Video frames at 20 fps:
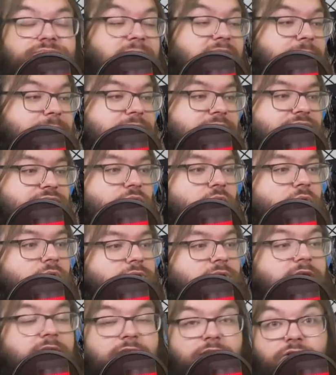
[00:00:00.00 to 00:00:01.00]
maybe
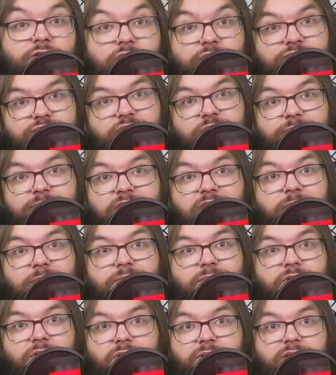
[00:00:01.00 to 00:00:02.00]
for Rooftop
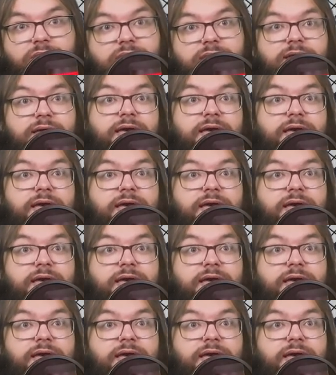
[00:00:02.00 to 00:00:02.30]
Rumble.